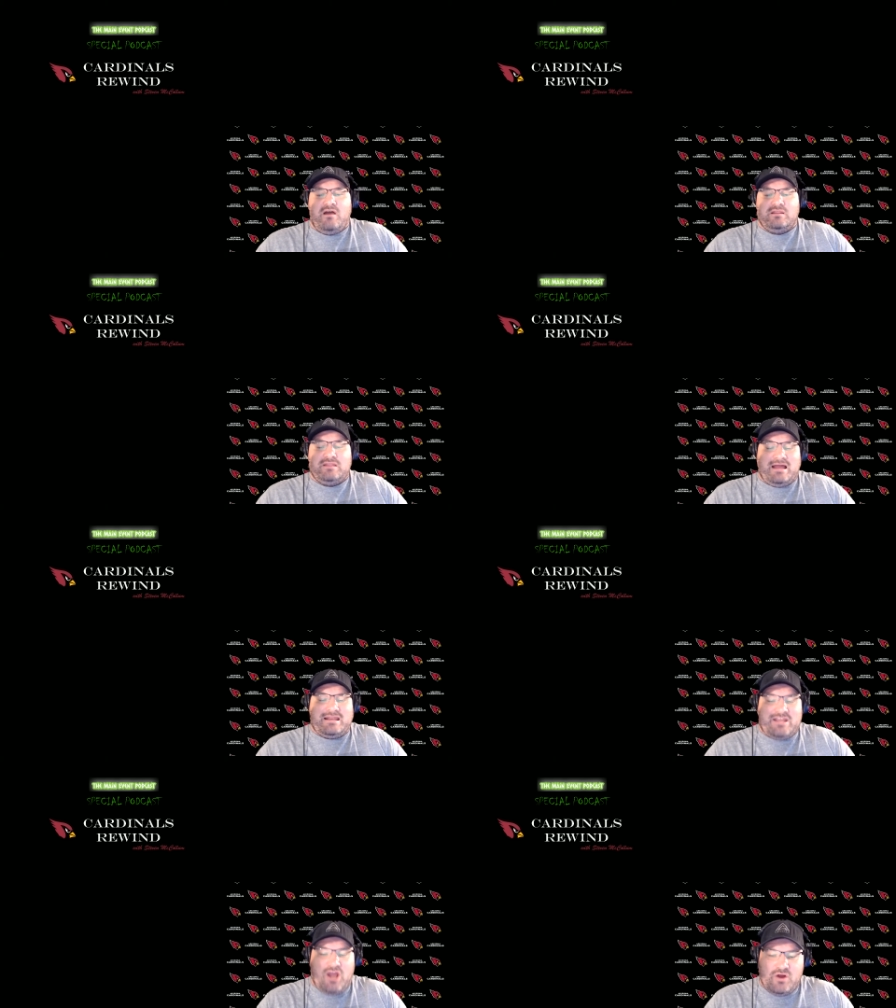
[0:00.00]
A lot
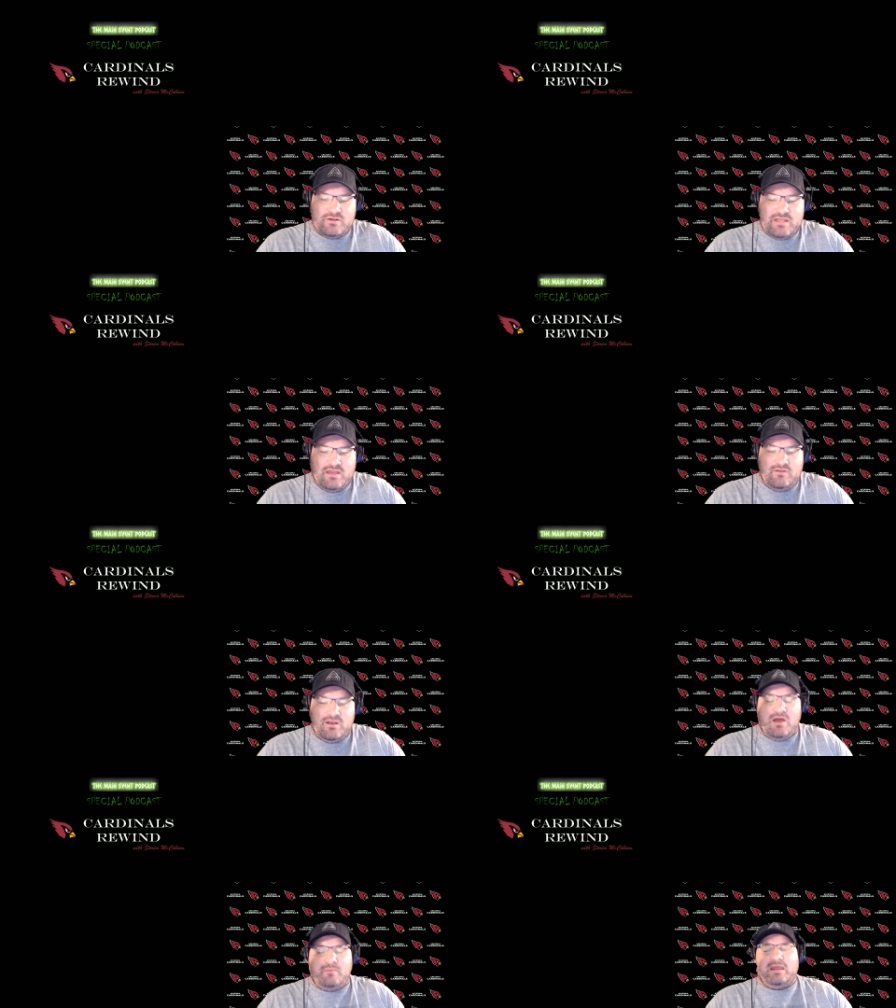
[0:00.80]
of yards given
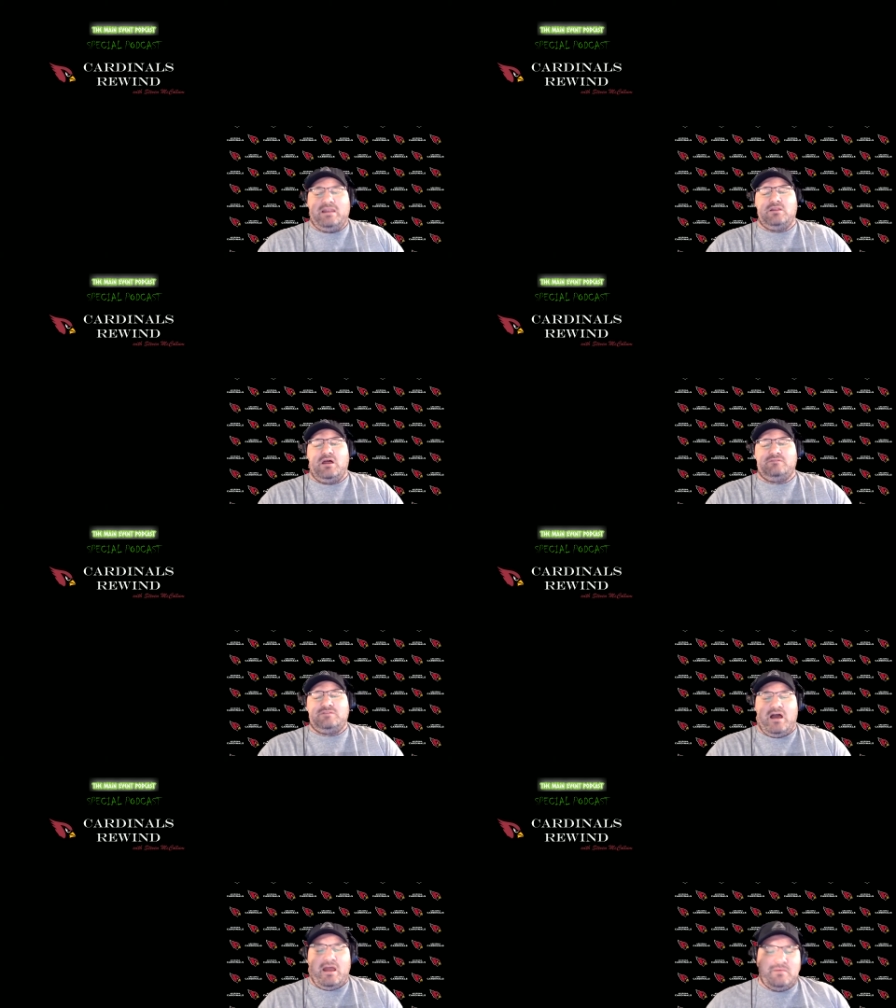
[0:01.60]
up and a lot of
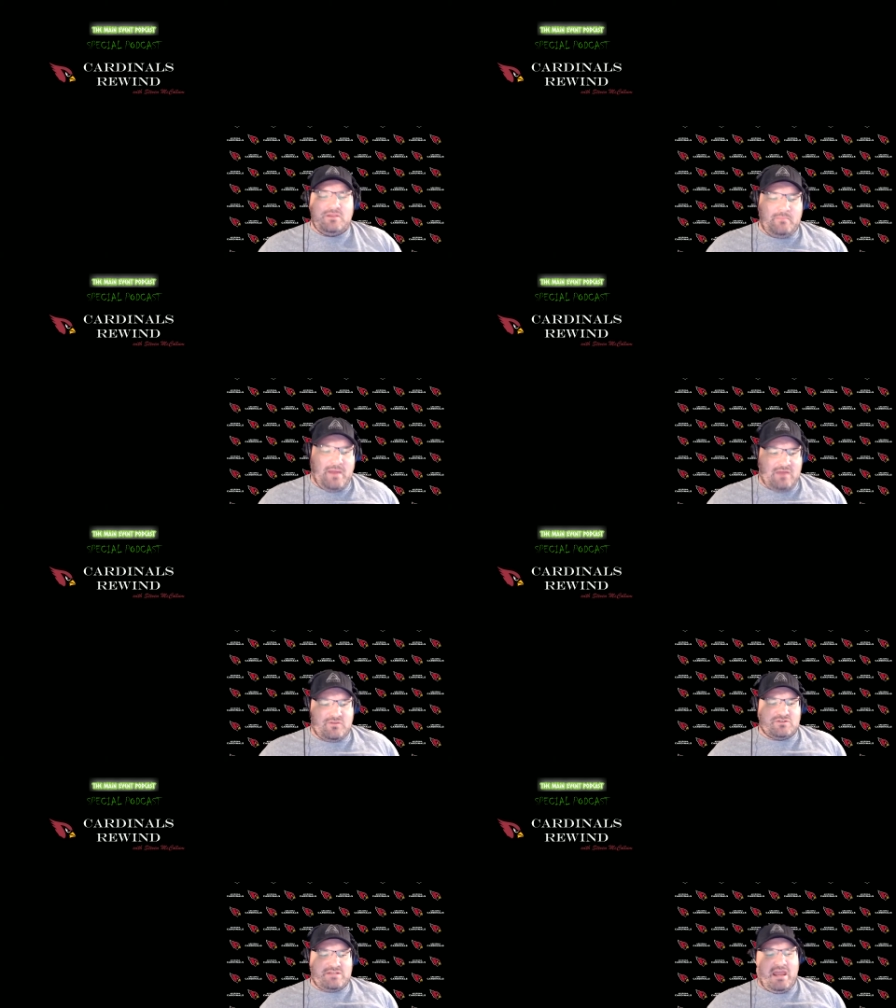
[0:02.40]
time in the
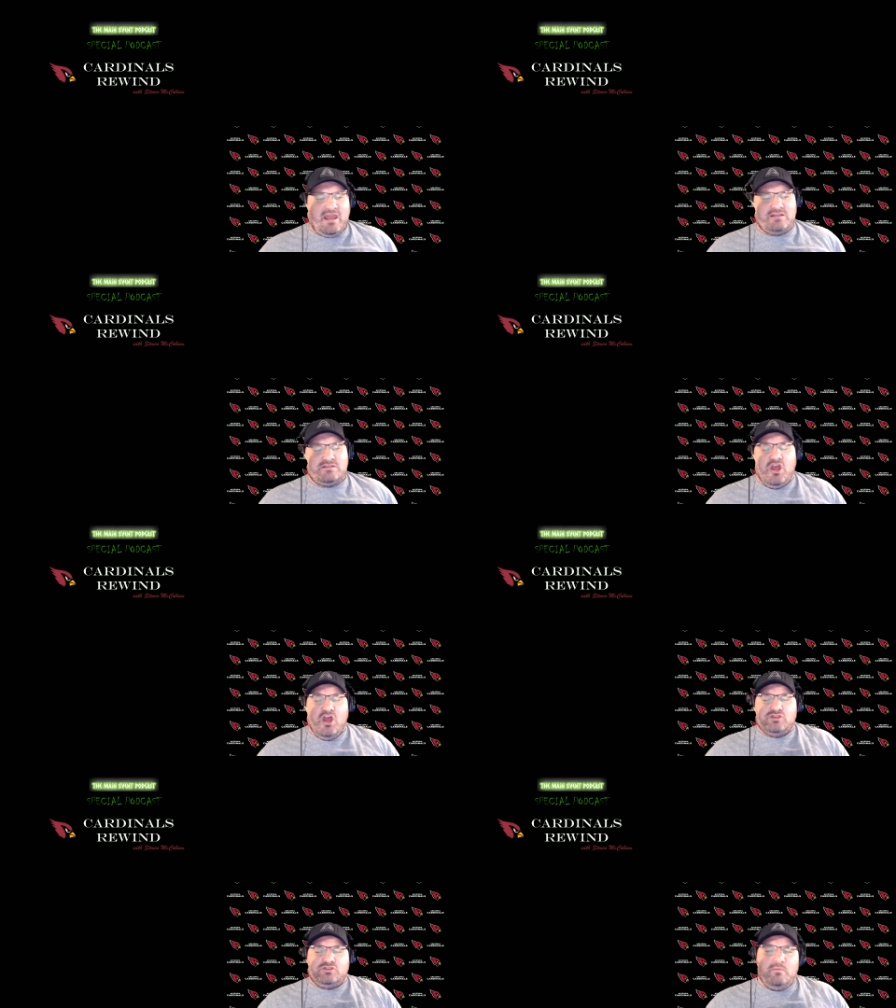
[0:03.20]
Panthers' hands.
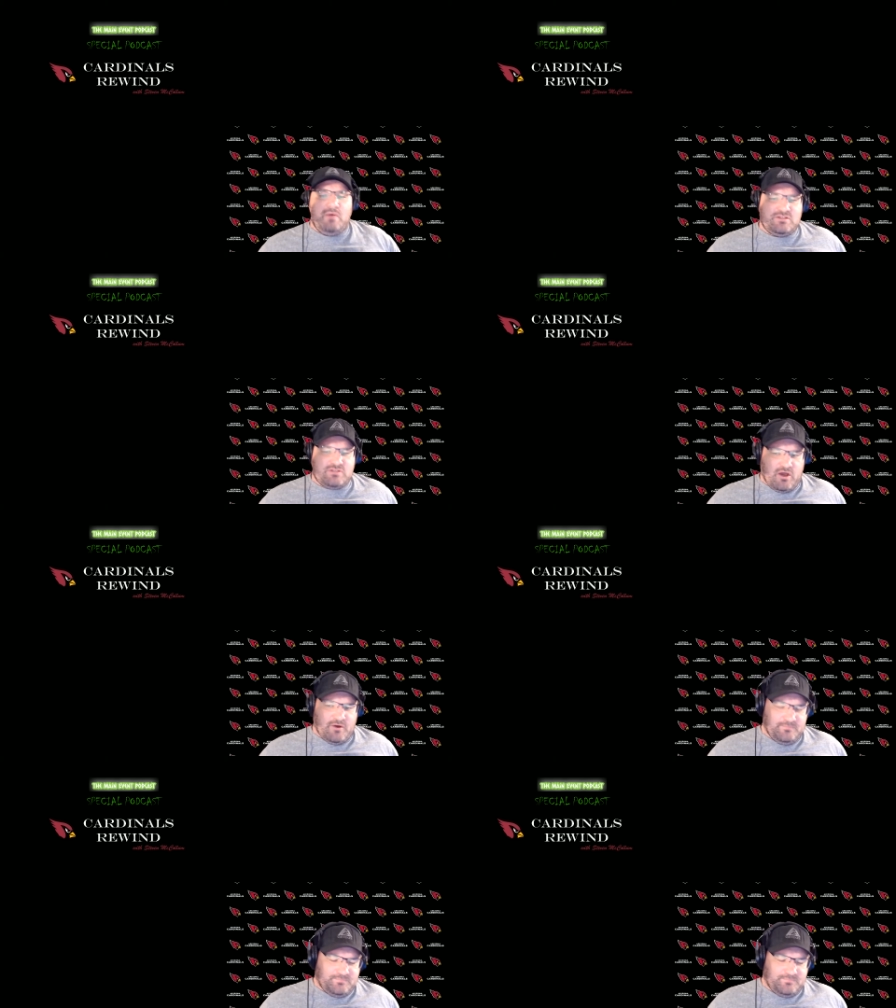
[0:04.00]
So much so,